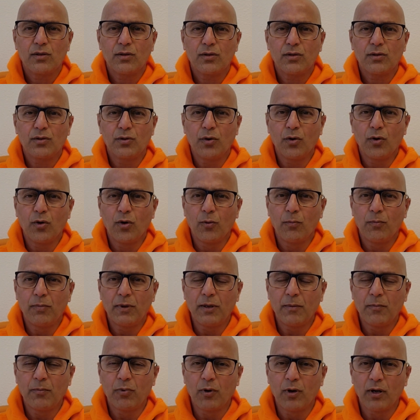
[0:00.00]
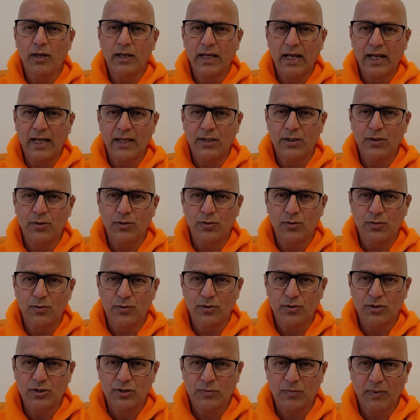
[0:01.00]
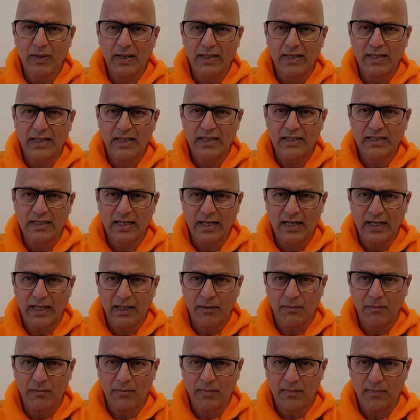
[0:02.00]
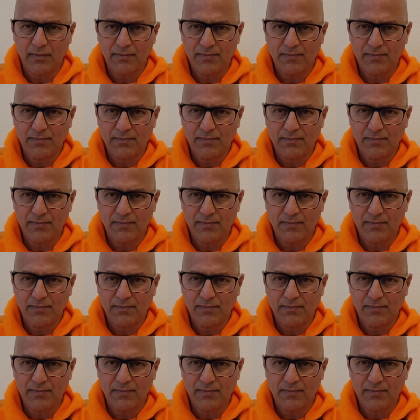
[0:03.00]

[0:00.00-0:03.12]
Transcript: Though people tend to spend their time